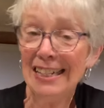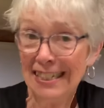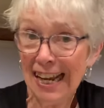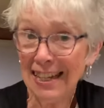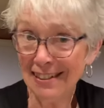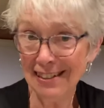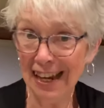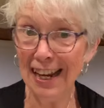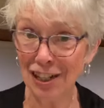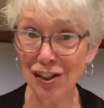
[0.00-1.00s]
test
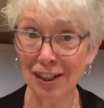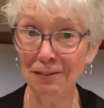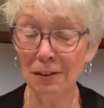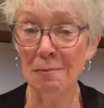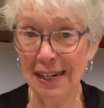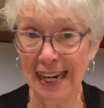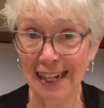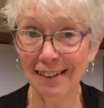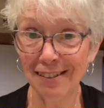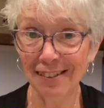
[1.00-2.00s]
actually for
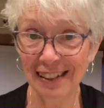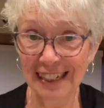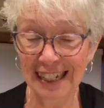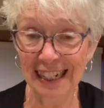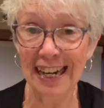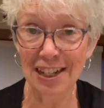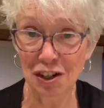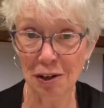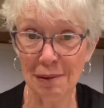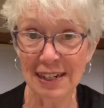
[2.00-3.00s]
mechanical cleaning, and
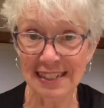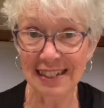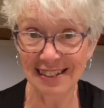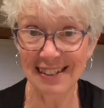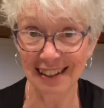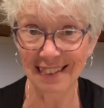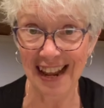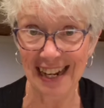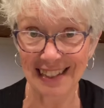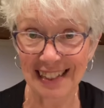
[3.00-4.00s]
Norwex has done
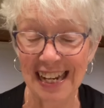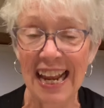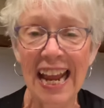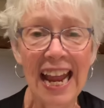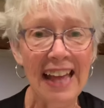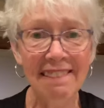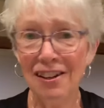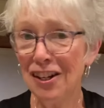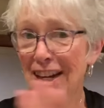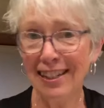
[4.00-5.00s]
that. And they're
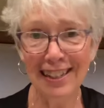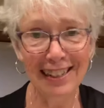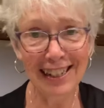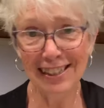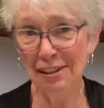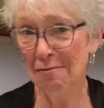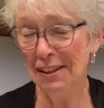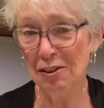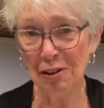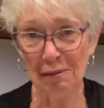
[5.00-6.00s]
not connected
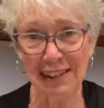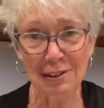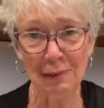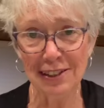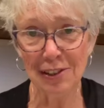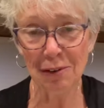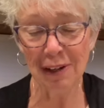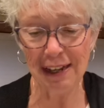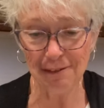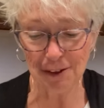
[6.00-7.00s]
with Norwex
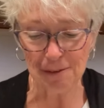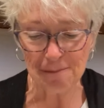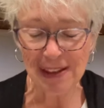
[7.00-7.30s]
whatsoever.